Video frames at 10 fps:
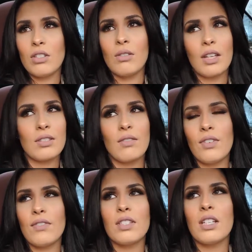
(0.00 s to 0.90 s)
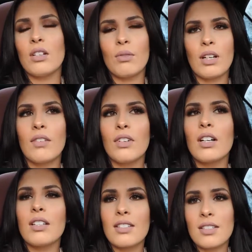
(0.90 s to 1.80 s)
2015 or
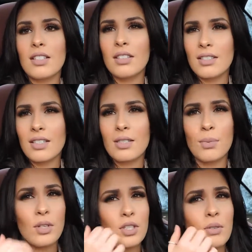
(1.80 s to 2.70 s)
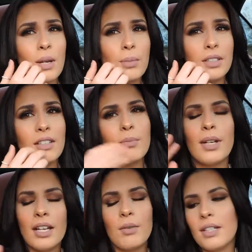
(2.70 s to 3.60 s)
whatever is still a 6.2, I
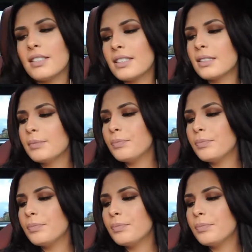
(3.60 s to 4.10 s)
believe. But anyways,